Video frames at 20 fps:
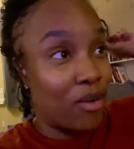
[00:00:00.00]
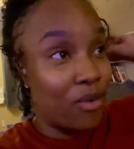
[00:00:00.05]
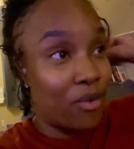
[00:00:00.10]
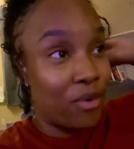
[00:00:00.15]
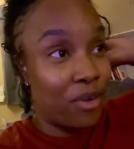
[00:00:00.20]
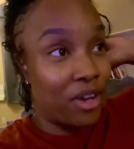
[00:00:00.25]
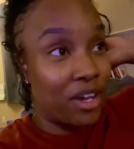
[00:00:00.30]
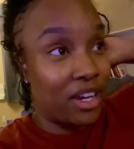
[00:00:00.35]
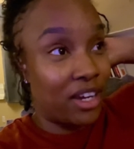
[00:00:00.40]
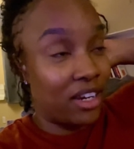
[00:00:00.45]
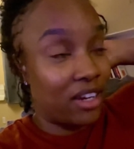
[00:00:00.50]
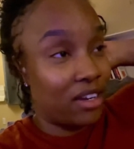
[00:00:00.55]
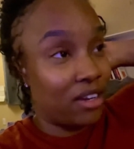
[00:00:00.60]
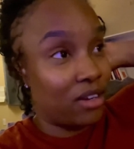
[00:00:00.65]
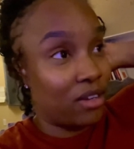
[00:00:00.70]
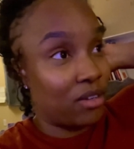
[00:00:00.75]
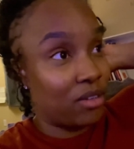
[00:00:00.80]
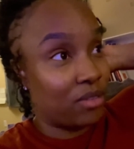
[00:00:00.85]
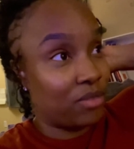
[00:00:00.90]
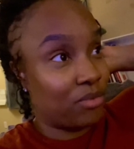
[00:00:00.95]
going
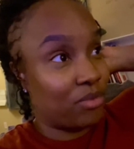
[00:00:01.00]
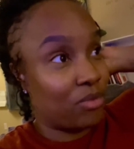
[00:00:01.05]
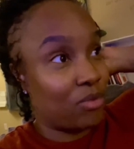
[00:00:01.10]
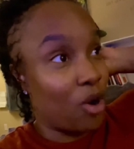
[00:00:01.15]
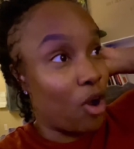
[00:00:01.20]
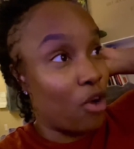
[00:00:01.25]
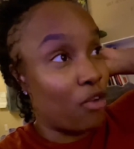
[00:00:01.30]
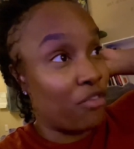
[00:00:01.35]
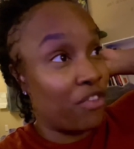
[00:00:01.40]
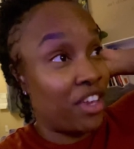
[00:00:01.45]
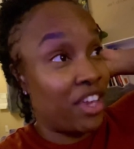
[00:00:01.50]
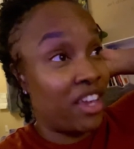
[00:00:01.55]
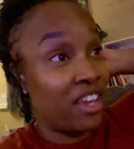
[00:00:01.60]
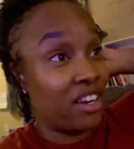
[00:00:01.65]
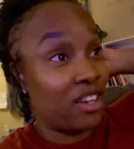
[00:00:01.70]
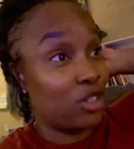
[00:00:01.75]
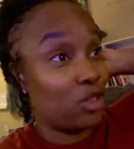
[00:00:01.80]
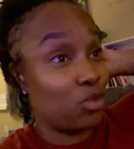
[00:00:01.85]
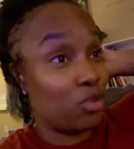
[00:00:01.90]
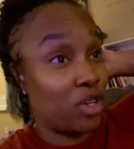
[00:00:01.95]
raw vegan
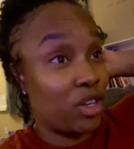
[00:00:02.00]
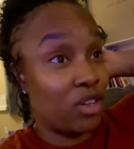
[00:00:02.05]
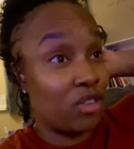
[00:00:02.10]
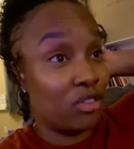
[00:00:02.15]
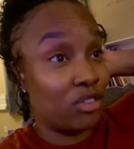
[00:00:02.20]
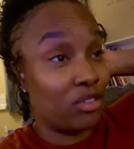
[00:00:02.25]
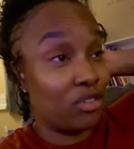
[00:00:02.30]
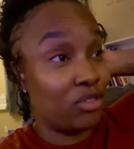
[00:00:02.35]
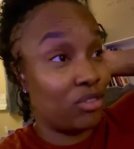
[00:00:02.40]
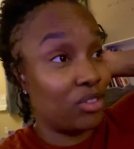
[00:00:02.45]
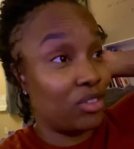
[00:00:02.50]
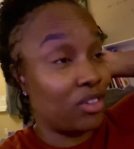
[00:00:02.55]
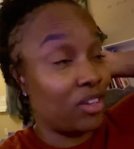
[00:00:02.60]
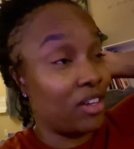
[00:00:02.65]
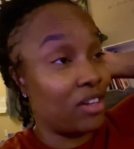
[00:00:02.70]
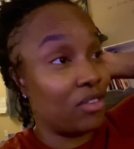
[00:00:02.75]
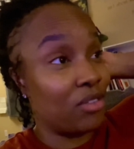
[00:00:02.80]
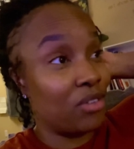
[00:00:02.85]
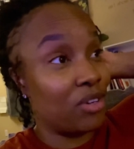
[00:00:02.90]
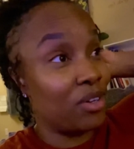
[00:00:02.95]
as well too. So I
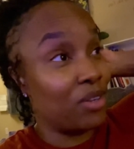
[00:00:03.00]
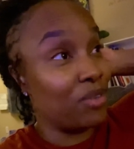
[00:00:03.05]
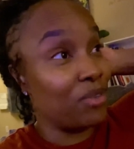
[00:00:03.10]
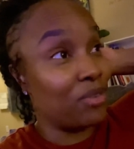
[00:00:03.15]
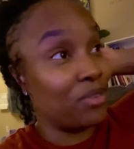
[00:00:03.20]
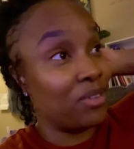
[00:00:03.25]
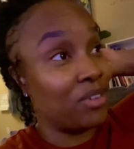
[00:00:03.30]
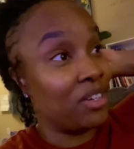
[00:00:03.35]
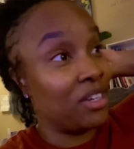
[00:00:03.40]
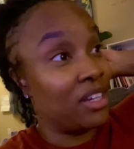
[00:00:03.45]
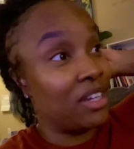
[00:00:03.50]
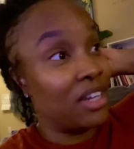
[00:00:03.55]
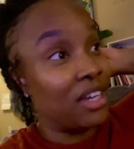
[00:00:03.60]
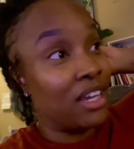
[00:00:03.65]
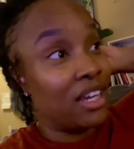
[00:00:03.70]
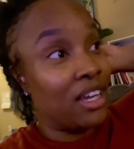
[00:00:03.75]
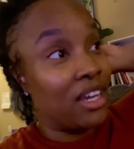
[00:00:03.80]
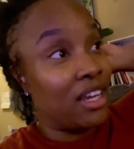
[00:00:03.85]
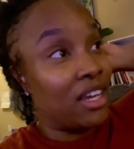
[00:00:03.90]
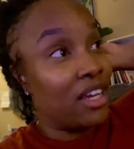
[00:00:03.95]
don't know.
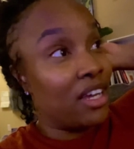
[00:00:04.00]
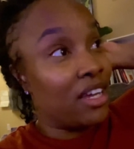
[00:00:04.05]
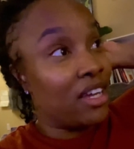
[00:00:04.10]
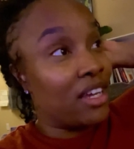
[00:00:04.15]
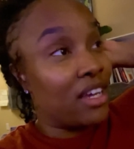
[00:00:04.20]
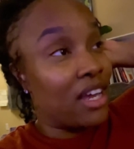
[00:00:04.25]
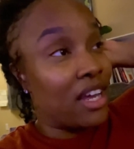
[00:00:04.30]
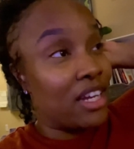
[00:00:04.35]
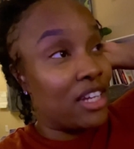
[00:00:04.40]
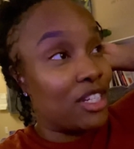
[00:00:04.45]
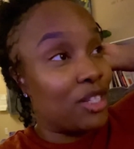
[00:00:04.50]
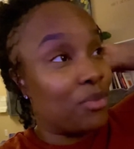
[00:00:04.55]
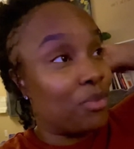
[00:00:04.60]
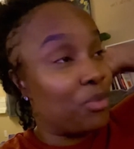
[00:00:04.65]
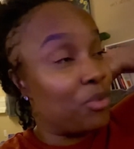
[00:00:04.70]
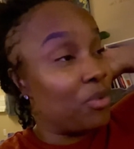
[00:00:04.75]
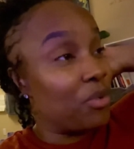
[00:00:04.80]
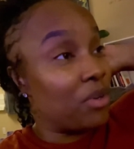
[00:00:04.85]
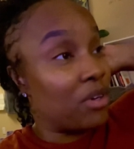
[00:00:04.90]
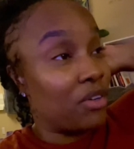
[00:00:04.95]
I just be
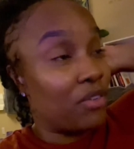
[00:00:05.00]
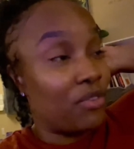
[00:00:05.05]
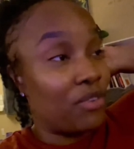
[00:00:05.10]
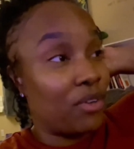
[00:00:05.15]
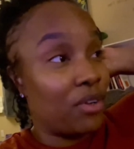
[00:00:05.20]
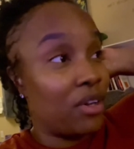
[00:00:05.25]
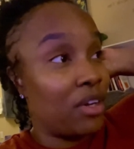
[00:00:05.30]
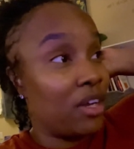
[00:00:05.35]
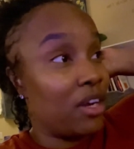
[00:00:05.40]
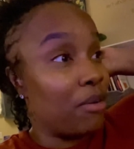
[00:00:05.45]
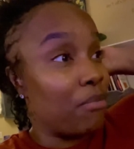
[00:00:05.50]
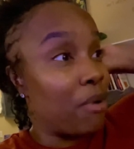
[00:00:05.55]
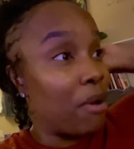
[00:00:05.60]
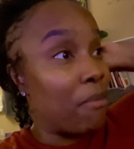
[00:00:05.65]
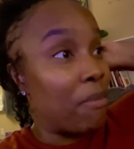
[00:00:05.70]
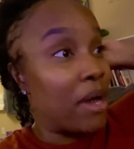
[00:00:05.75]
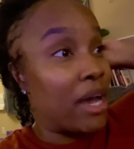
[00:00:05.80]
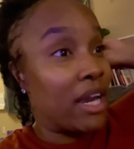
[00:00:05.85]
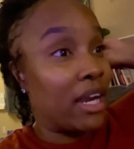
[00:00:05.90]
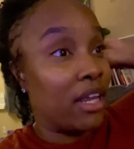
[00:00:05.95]
wanting to feel good in my
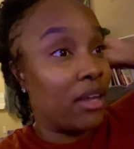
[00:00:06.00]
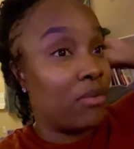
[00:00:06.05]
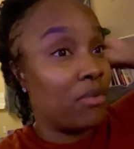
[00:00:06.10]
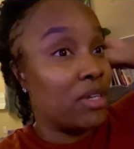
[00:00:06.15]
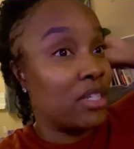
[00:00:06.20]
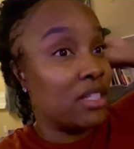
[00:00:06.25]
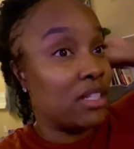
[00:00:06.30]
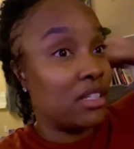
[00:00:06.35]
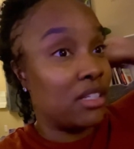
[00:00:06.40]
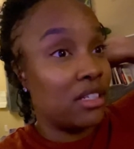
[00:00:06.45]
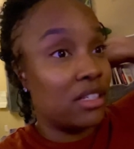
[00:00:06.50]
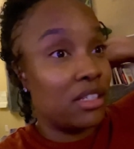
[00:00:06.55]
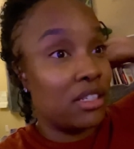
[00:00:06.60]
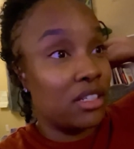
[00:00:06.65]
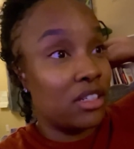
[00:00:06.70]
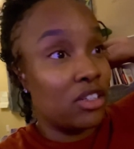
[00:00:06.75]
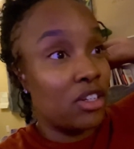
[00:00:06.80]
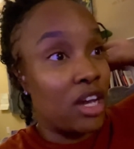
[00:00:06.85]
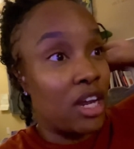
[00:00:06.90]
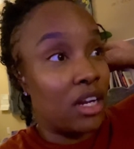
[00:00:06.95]
body. It wasn't to
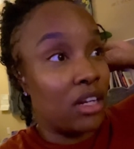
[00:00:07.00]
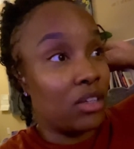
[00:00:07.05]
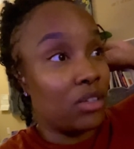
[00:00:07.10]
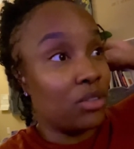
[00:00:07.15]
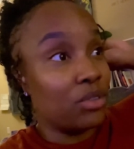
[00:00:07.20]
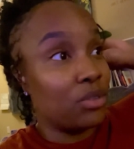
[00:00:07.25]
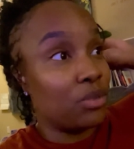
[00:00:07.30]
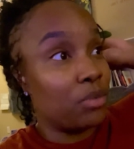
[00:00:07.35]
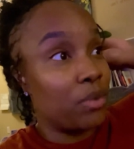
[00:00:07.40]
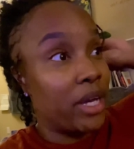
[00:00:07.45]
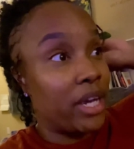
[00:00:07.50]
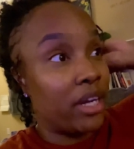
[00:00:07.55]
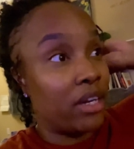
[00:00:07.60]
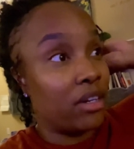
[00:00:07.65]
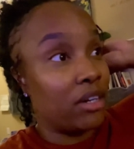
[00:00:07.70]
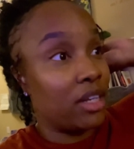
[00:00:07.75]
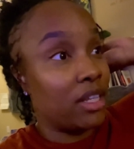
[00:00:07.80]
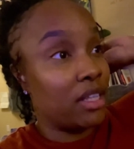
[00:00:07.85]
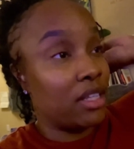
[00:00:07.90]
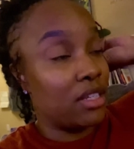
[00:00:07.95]
try to lose weight or
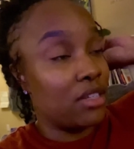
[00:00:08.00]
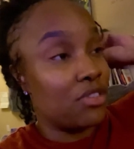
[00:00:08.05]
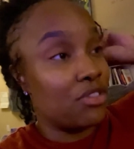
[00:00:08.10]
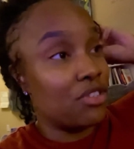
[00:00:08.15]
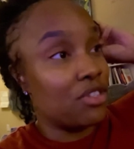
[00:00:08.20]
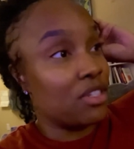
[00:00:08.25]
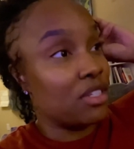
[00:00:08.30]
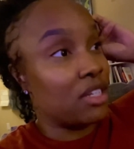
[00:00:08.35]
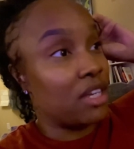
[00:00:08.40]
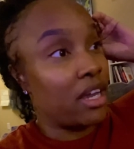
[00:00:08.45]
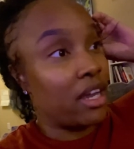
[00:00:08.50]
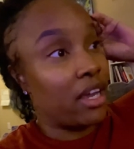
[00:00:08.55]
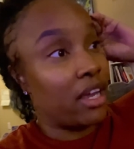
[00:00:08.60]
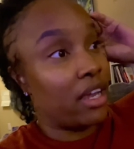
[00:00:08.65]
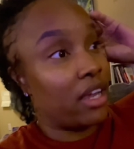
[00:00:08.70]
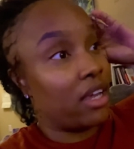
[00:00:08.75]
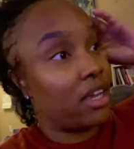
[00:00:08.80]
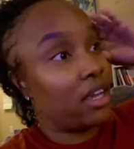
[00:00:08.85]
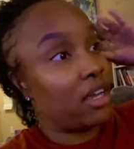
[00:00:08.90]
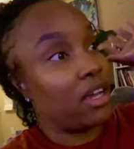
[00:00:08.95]
nothing. Just
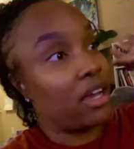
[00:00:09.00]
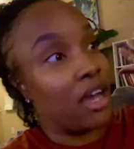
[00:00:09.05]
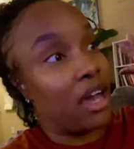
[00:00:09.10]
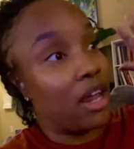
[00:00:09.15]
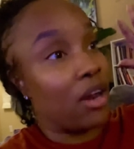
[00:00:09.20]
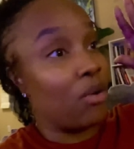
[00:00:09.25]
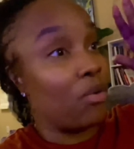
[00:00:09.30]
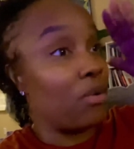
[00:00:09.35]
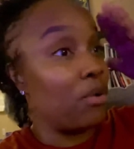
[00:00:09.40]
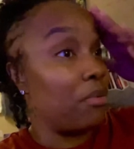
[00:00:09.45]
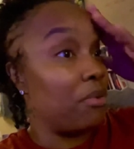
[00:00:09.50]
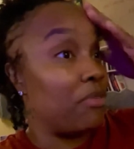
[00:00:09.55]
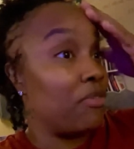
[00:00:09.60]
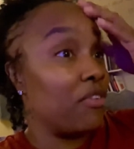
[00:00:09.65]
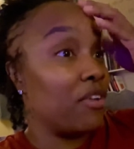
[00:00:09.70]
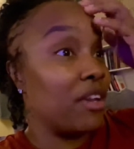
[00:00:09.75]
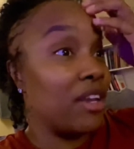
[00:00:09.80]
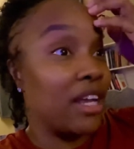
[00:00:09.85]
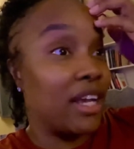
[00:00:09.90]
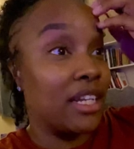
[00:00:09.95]
like, I don't want to be
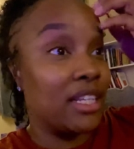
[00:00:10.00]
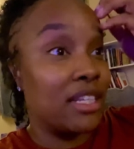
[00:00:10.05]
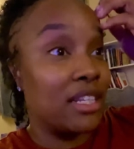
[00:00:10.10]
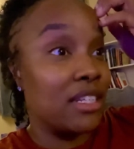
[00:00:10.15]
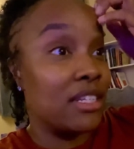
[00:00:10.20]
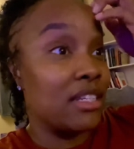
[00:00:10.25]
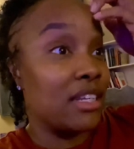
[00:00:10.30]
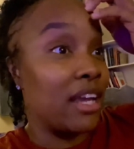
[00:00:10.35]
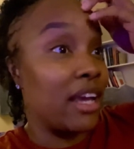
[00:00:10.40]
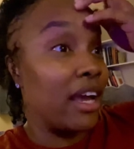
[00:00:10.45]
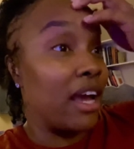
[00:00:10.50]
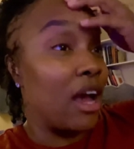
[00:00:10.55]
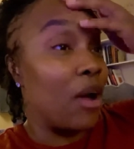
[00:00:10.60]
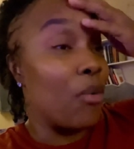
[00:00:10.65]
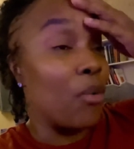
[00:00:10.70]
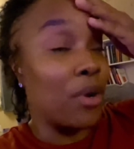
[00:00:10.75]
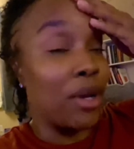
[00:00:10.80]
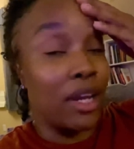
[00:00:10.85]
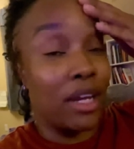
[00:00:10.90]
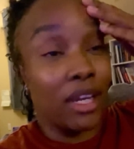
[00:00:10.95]
feeling like this. Like, I
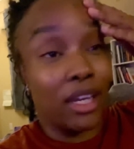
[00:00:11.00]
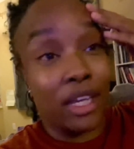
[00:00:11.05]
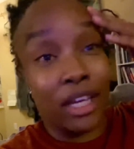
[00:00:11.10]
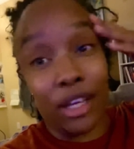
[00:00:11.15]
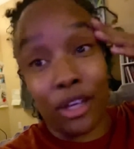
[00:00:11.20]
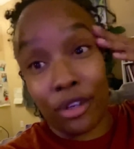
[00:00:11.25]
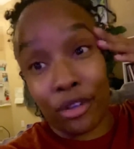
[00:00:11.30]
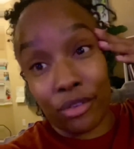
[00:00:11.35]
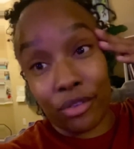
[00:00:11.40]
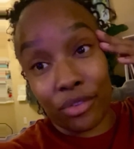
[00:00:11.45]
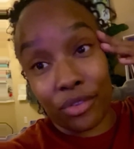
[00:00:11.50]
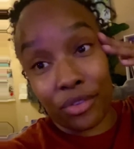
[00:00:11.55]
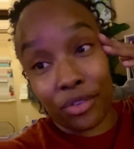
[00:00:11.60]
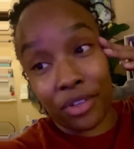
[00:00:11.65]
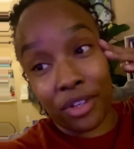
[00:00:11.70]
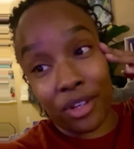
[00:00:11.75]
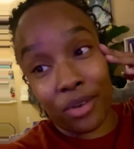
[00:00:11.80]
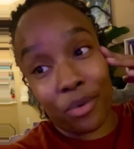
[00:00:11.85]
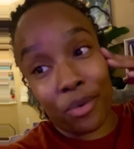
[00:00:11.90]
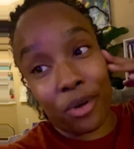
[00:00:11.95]
want to live.
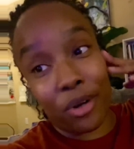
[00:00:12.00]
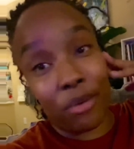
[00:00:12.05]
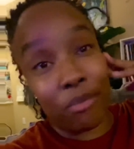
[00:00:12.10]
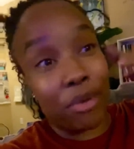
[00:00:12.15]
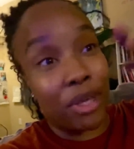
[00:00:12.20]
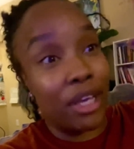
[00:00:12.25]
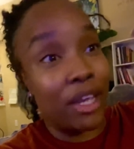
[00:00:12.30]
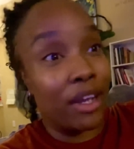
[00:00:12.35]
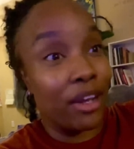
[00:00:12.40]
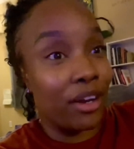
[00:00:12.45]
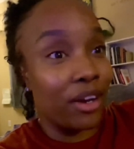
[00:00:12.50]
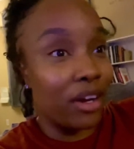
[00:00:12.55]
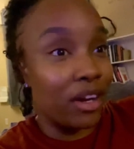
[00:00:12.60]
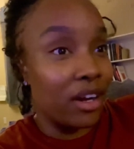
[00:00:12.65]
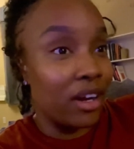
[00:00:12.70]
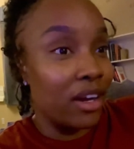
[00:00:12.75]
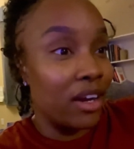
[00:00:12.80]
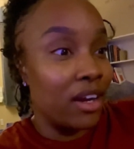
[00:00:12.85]
I don't want to be here,